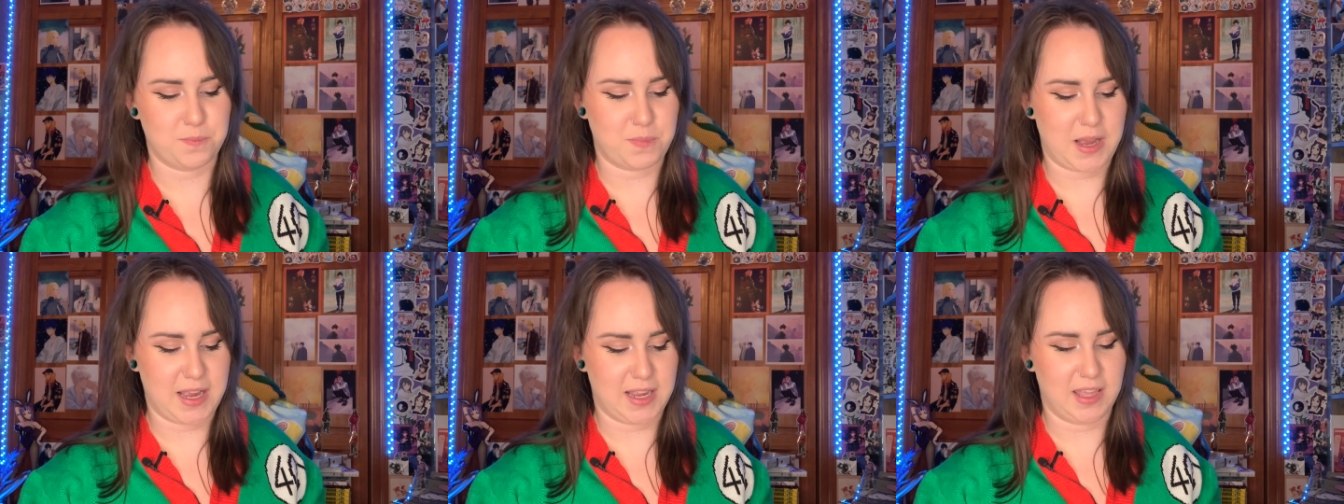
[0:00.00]

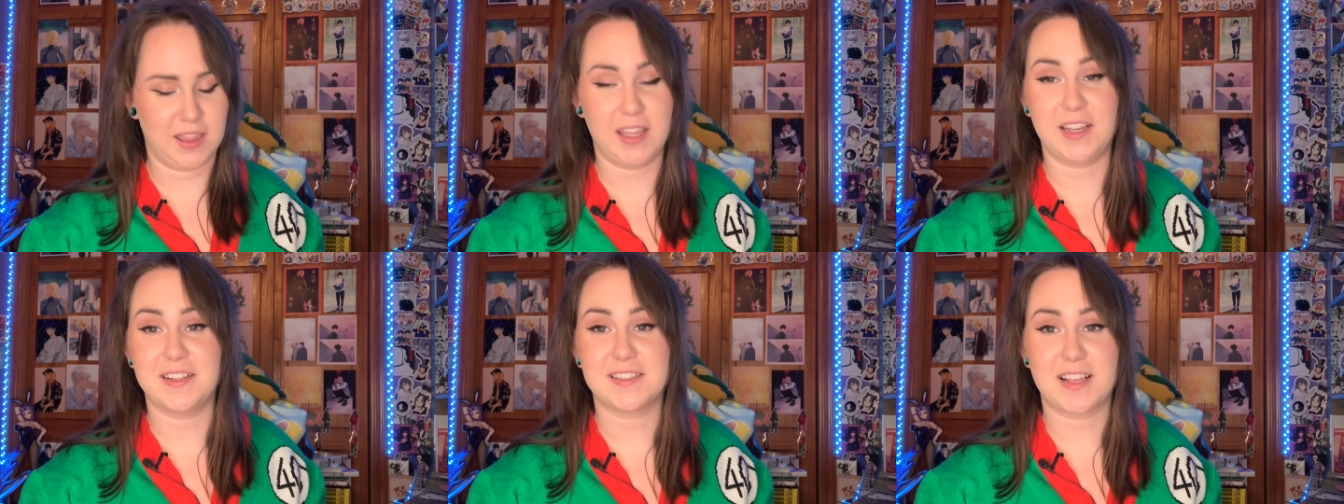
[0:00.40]
buy
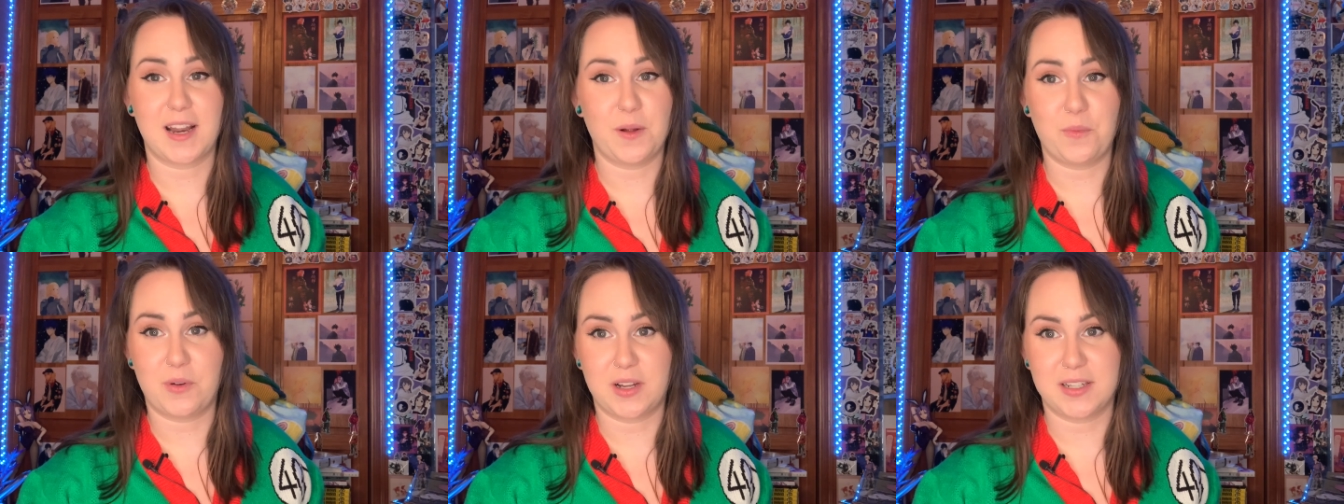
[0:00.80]
things that
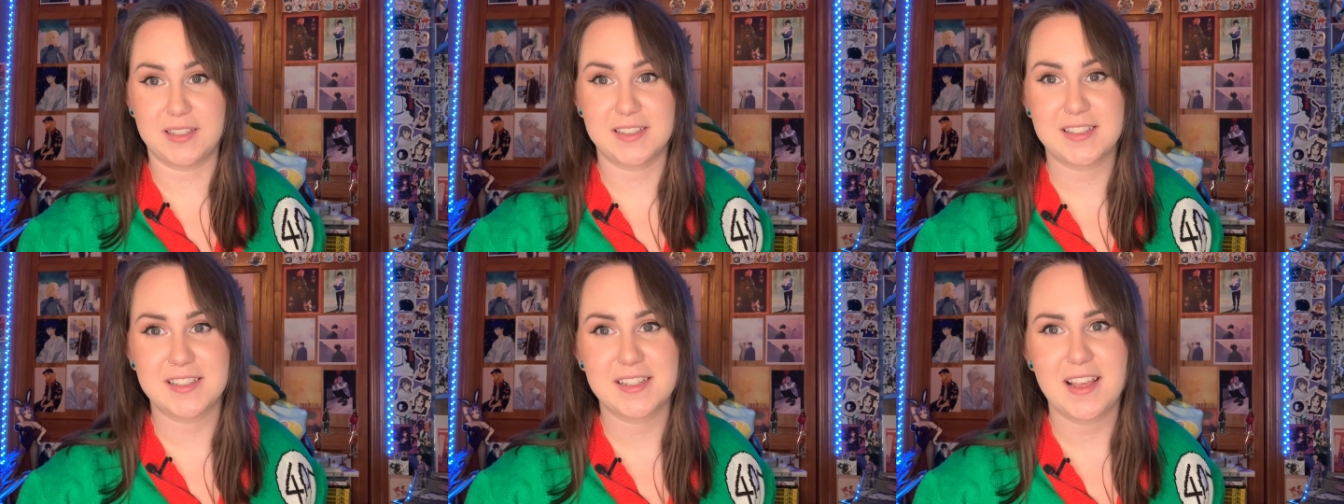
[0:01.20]
I
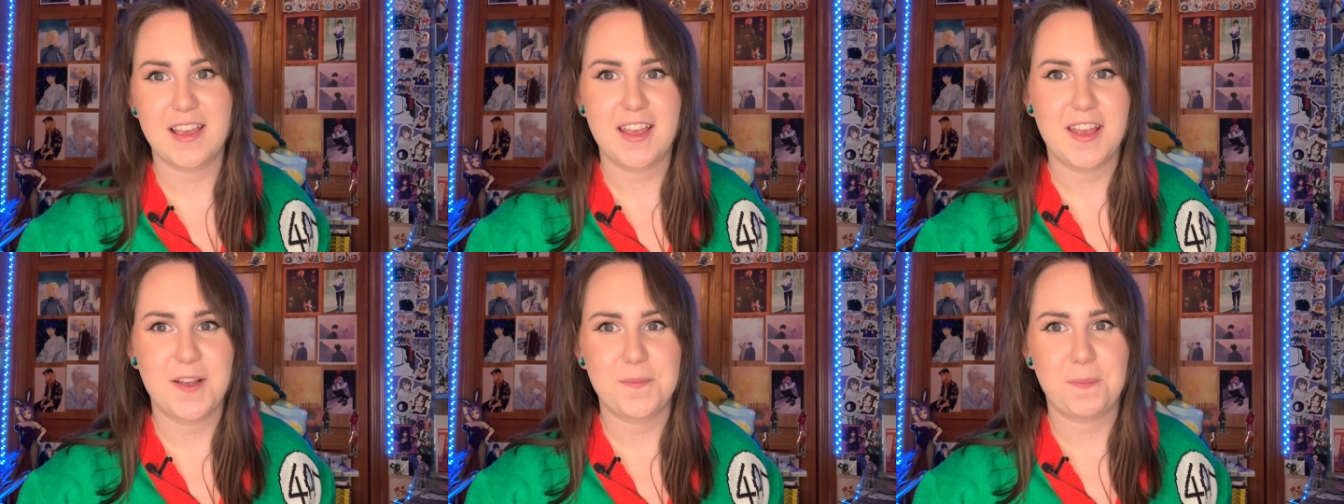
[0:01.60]
want
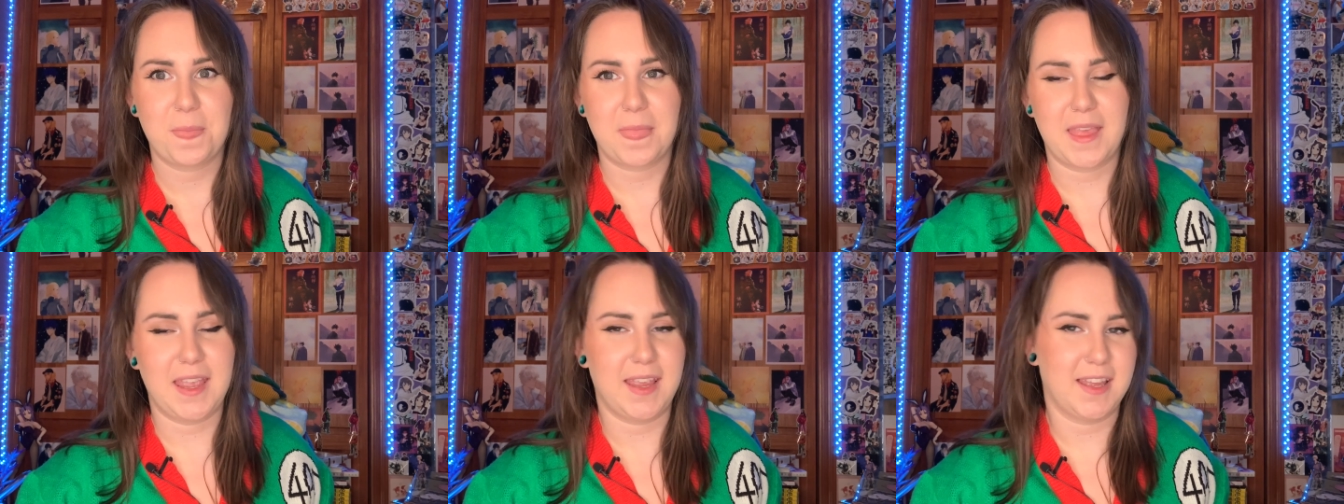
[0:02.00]

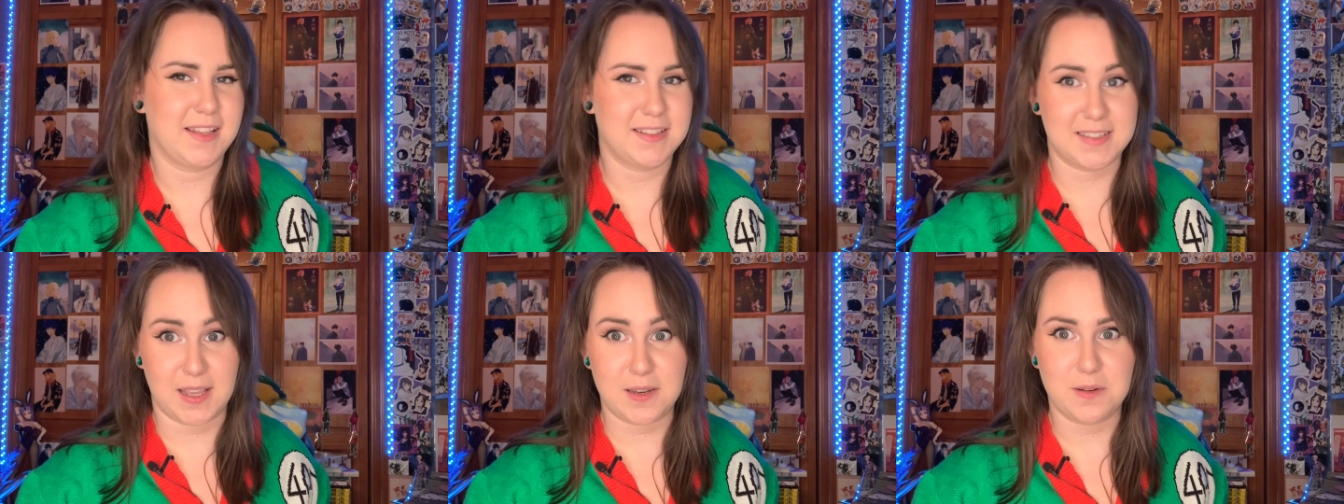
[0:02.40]

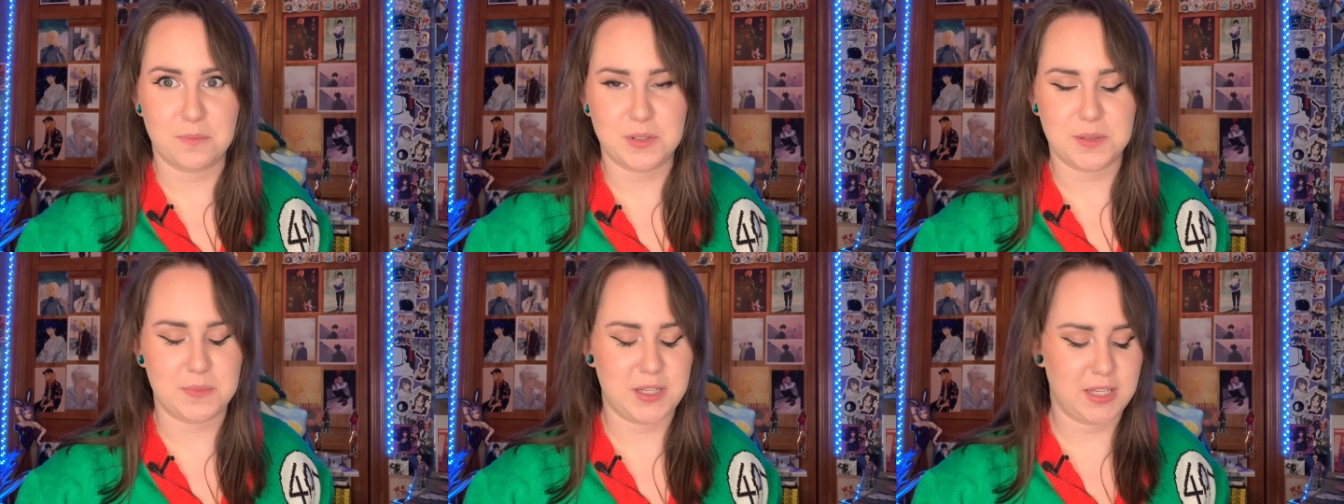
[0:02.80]
and send
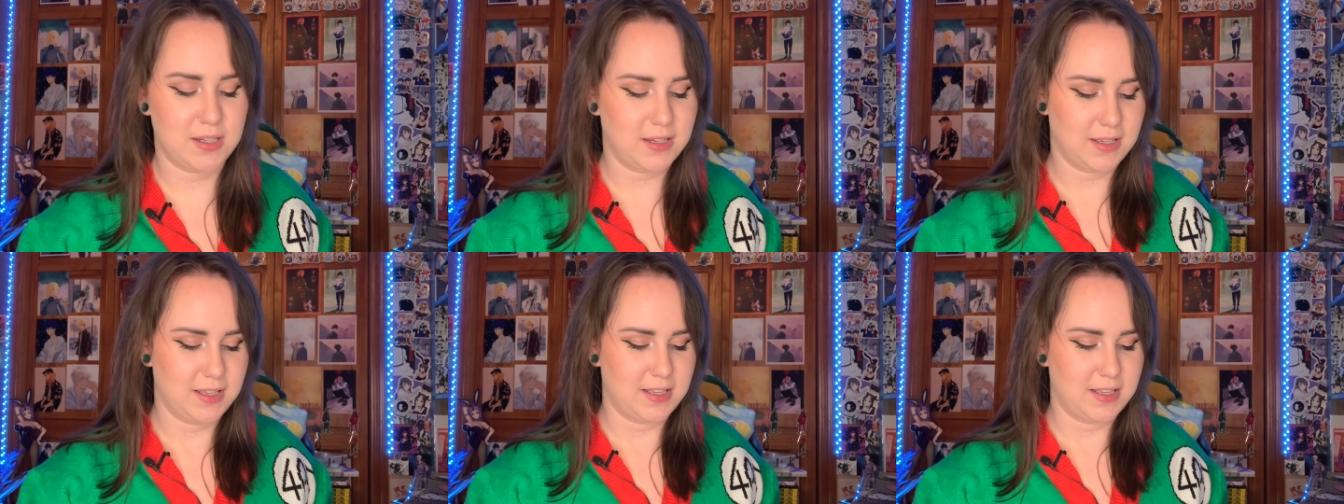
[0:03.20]
them to me.